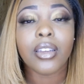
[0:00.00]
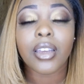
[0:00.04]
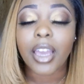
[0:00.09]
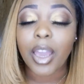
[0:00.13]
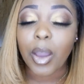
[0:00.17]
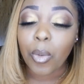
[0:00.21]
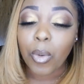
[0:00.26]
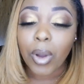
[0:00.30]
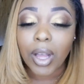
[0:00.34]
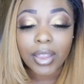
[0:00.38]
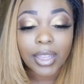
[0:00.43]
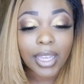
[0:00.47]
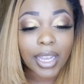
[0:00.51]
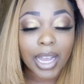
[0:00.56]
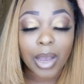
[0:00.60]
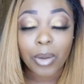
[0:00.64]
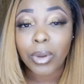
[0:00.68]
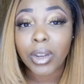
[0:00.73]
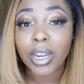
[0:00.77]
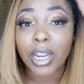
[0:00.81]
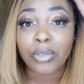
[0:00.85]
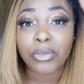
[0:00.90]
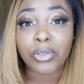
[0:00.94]
And one thing
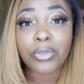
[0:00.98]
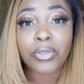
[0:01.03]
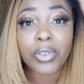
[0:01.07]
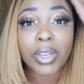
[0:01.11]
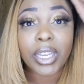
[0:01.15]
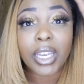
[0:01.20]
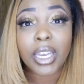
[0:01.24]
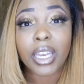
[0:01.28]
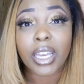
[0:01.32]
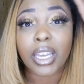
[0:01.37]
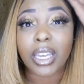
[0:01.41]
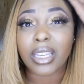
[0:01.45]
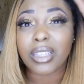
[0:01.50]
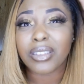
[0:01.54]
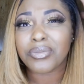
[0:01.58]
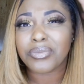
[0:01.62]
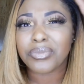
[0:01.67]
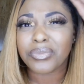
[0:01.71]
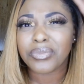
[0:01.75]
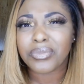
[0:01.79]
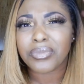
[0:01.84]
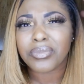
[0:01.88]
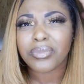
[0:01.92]
I would never forget,
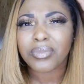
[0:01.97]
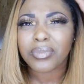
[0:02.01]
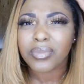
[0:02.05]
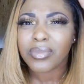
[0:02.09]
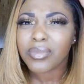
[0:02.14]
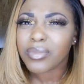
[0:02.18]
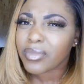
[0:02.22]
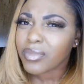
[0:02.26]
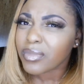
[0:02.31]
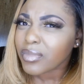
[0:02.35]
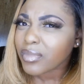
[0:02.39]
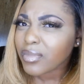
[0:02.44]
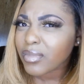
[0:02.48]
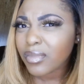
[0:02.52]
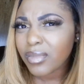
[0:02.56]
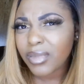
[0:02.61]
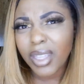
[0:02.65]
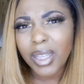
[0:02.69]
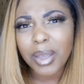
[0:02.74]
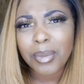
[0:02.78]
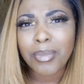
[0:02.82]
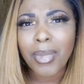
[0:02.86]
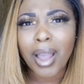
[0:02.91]

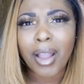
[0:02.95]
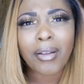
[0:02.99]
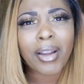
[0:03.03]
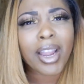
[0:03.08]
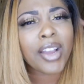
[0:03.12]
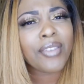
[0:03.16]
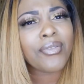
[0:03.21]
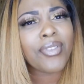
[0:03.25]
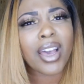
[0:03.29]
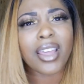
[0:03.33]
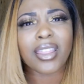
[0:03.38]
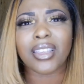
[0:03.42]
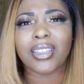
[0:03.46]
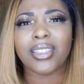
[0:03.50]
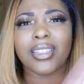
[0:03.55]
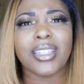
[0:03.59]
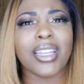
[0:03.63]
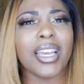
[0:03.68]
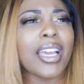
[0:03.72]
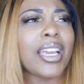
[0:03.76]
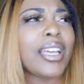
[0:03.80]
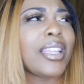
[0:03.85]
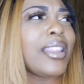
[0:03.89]
my grandfather
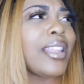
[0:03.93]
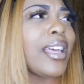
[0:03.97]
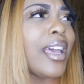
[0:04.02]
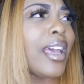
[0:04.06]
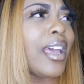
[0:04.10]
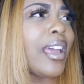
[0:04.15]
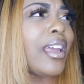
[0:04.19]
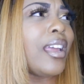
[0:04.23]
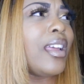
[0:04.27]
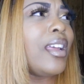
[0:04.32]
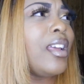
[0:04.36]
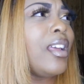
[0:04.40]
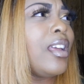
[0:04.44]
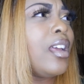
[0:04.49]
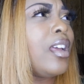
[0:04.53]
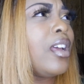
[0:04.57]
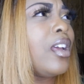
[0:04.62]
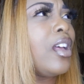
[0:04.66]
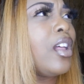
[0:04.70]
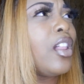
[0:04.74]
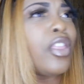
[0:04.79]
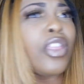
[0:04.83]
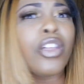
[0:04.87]
saying that
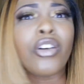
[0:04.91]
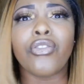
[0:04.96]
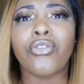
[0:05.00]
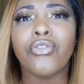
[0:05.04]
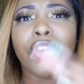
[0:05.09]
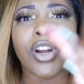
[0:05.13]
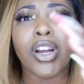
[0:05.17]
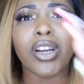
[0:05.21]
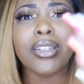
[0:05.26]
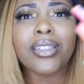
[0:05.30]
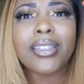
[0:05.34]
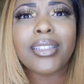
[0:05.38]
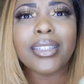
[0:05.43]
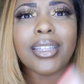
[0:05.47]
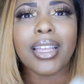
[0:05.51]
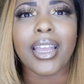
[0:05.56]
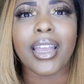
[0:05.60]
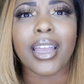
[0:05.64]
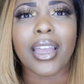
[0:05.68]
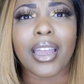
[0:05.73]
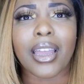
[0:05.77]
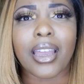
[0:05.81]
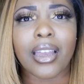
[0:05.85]
the first
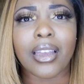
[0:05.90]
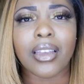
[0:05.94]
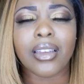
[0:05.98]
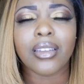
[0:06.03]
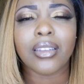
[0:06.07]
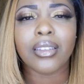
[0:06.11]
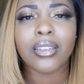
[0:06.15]
day